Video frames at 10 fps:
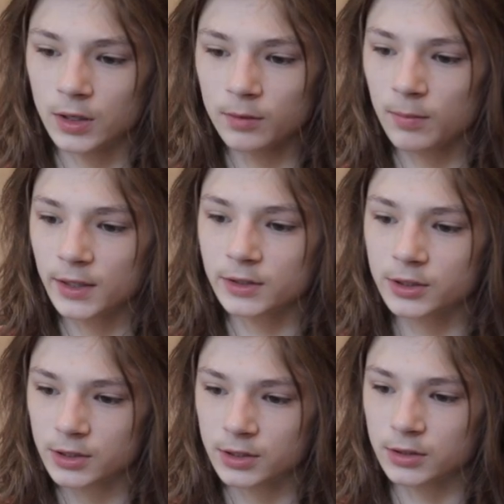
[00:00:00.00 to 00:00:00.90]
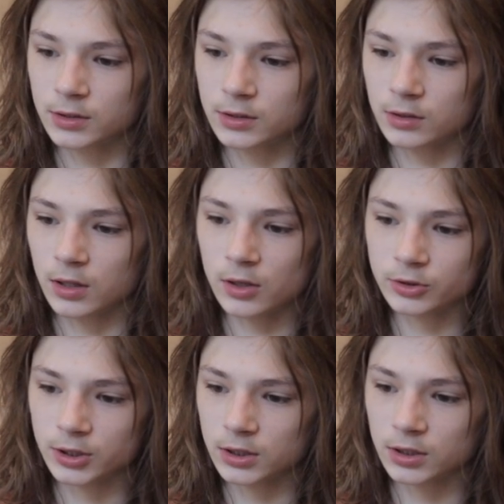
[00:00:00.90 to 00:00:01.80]
everybody just clout
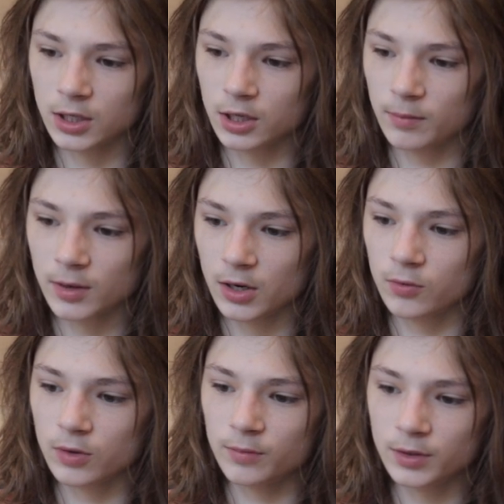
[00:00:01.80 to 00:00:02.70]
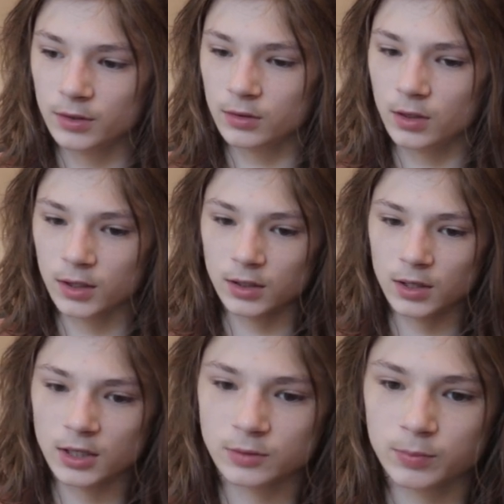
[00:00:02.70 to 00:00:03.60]
chasing. Everybody want to be like the
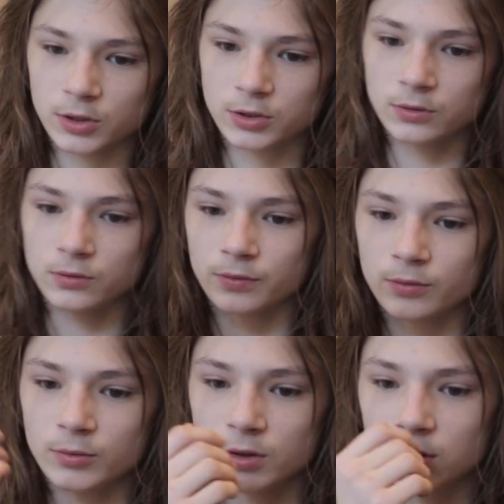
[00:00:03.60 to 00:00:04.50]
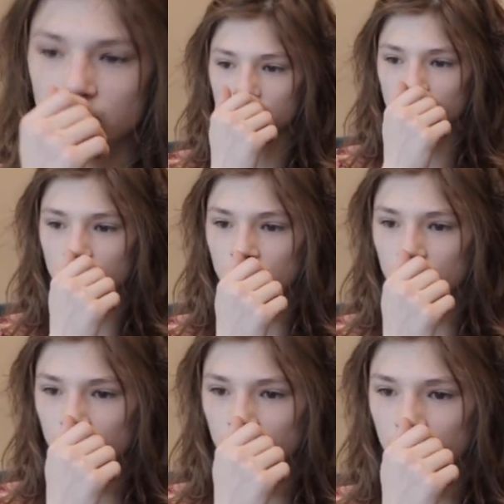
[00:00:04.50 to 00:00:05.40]
next person, you feel me? And
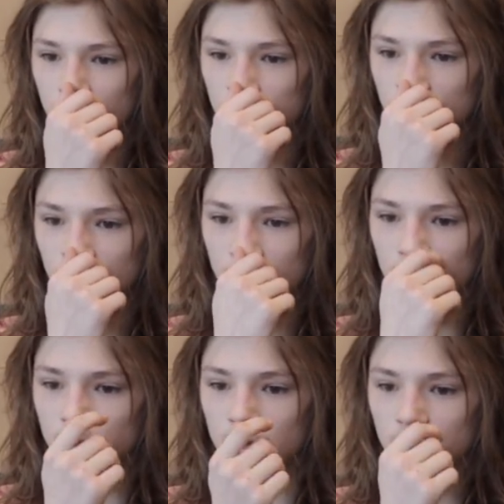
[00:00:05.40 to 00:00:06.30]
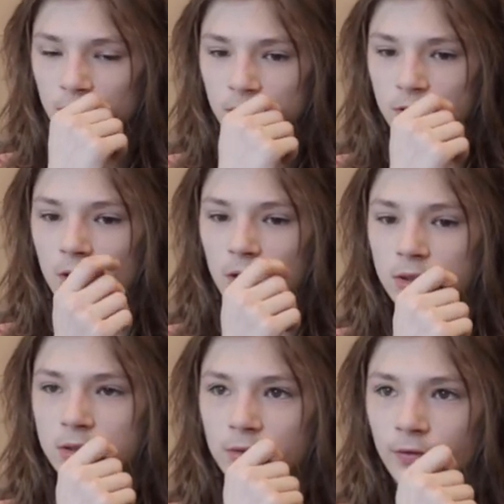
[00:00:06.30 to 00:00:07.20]
and it's
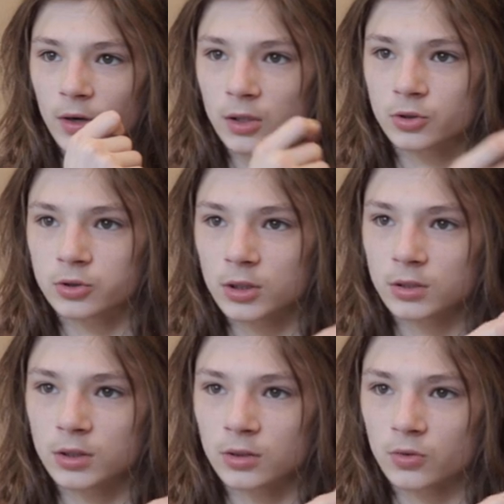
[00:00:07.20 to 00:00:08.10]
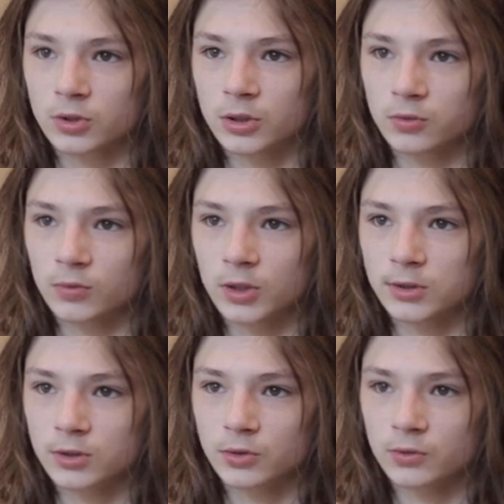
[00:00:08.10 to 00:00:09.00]
hard to find trust in those
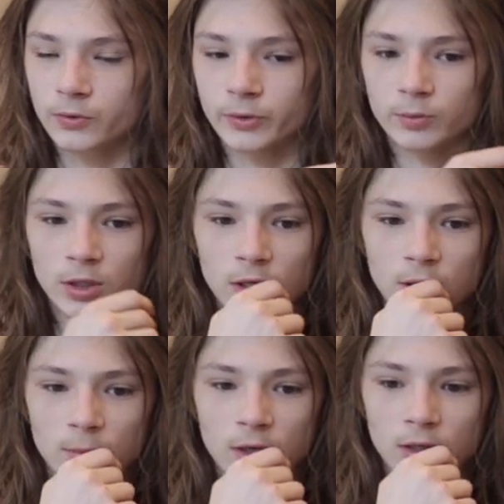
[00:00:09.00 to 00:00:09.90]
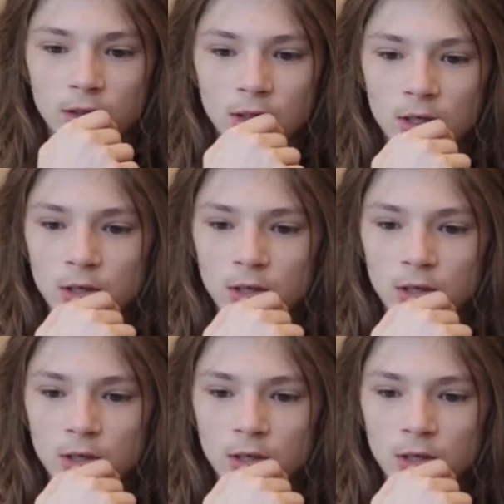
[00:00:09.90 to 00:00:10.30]
situations. You feel me? Everybody,